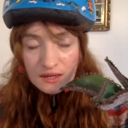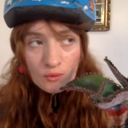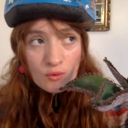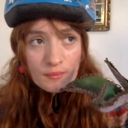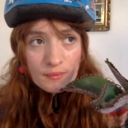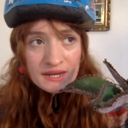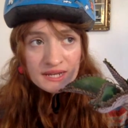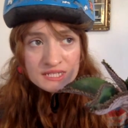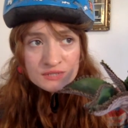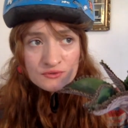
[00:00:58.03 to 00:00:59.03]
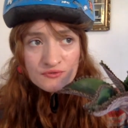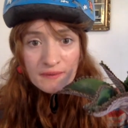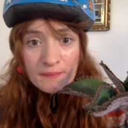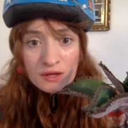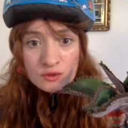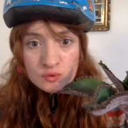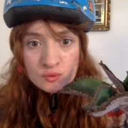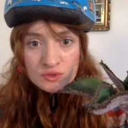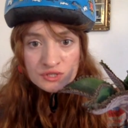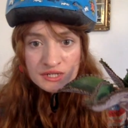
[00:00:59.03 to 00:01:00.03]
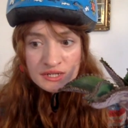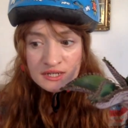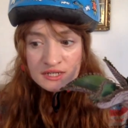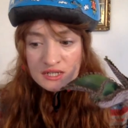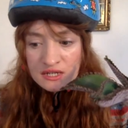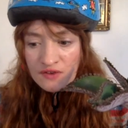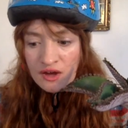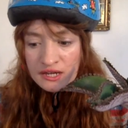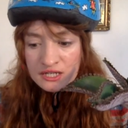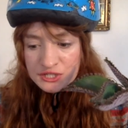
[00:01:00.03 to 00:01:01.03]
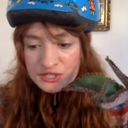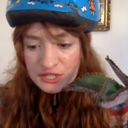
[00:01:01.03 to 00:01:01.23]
or when there's not very much water, if I just